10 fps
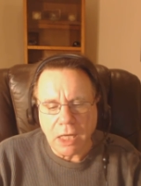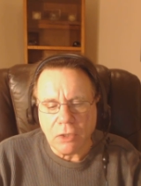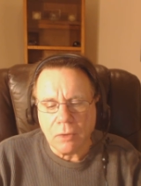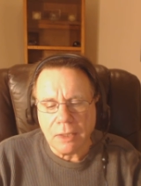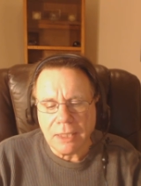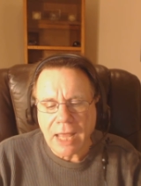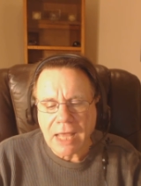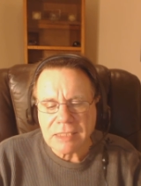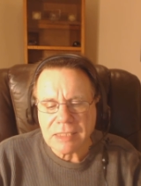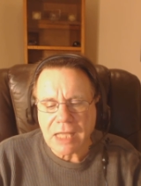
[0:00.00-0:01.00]
in their
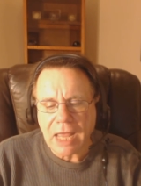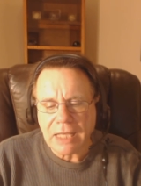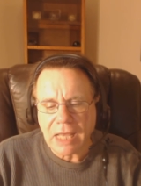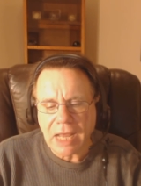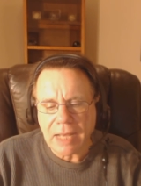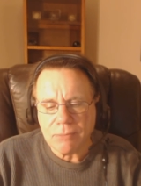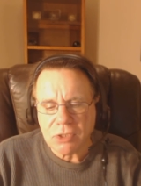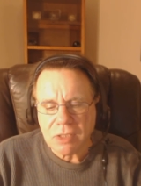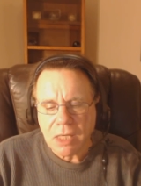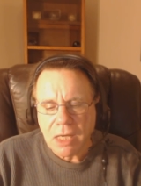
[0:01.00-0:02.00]
last nine
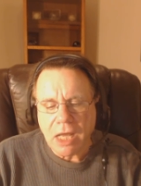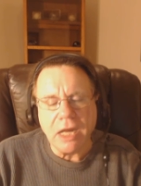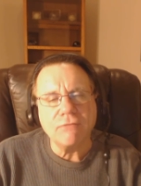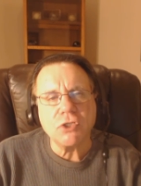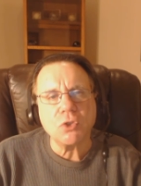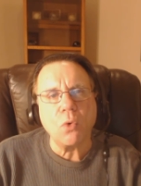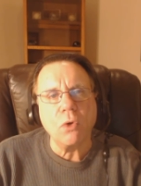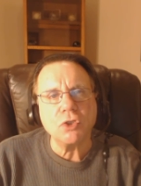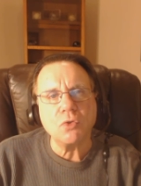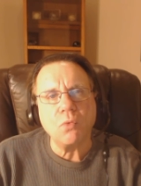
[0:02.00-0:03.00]
games and have
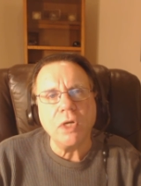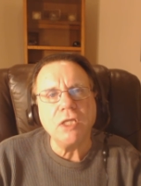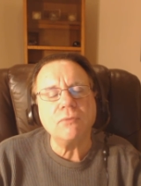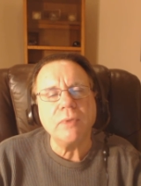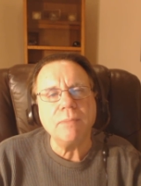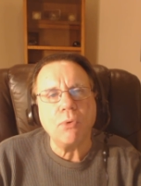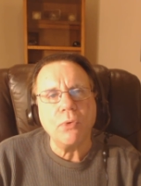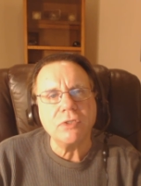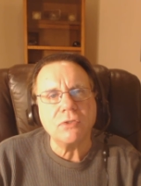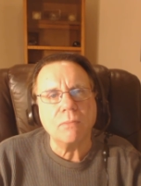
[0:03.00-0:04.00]
scored 23
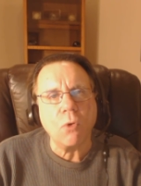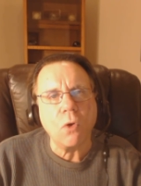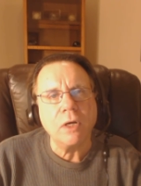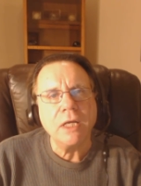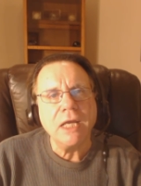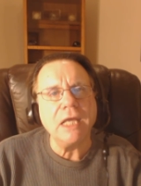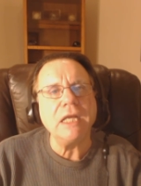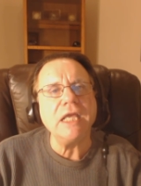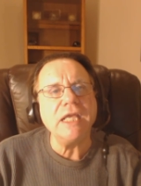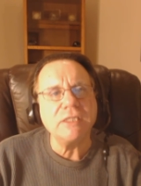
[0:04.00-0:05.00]
points or more in
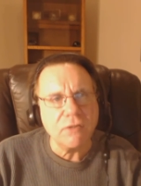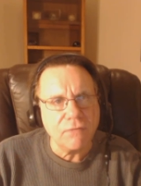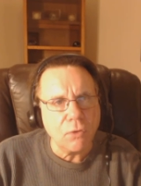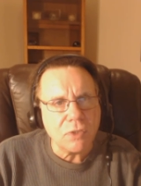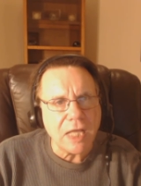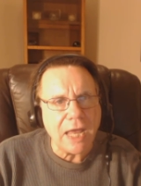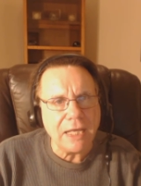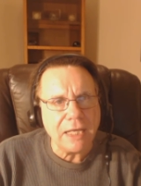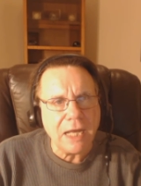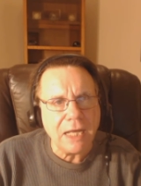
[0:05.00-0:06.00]
each of those
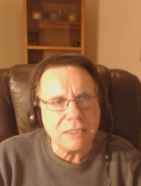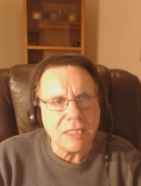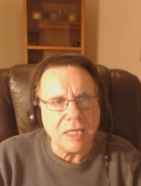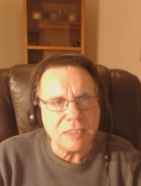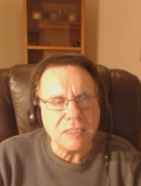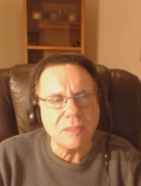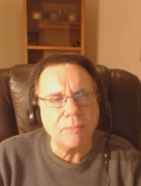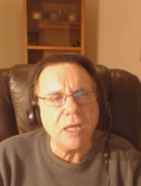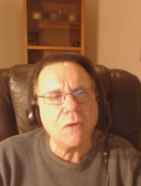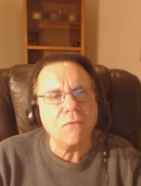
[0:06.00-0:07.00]
nine contests. As a
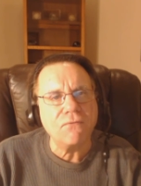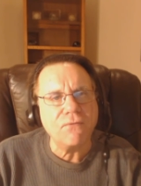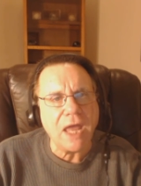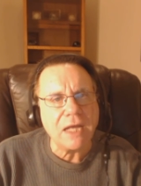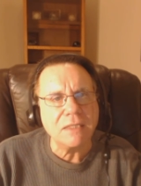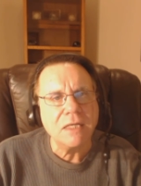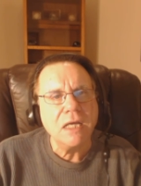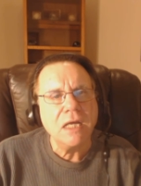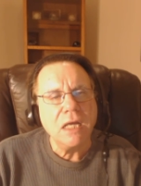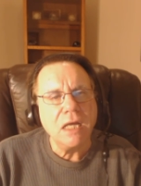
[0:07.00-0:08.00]
matter of fact,
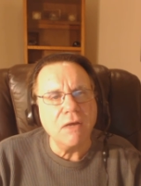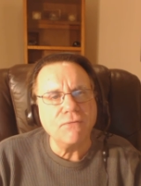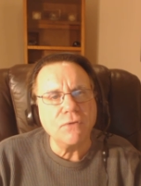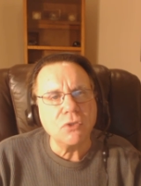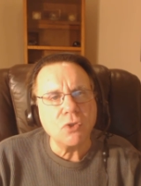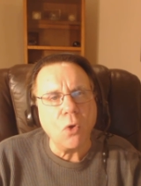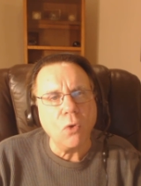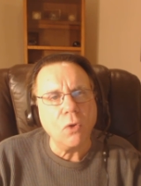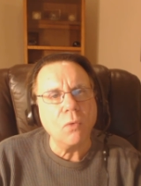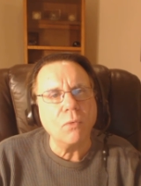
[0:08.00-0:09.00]
if the
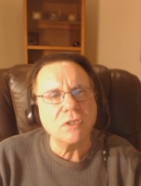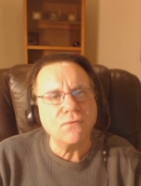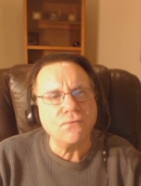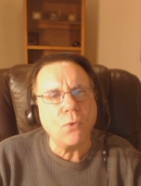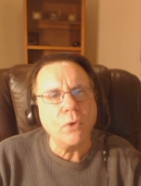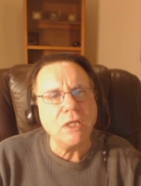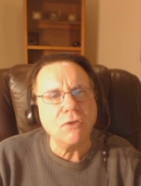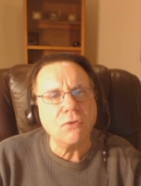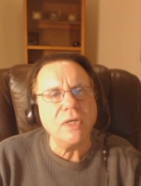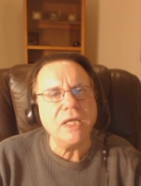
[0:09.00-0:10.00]
total was
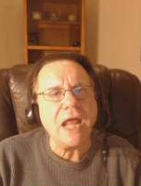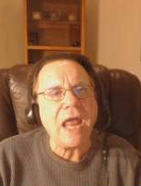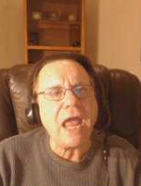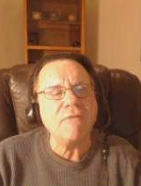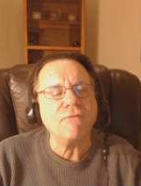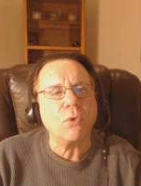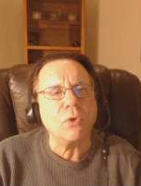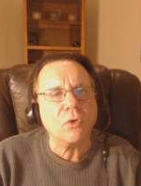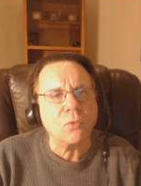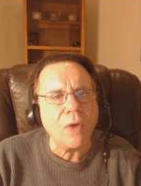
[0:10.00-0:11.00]
43 and a half
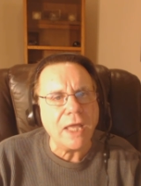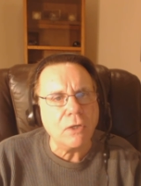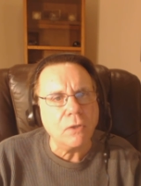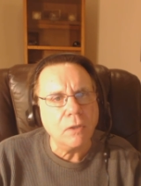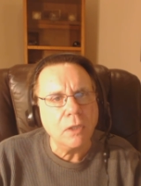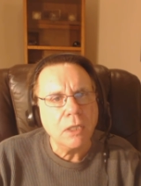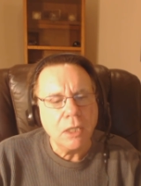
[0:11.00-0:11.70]
or greater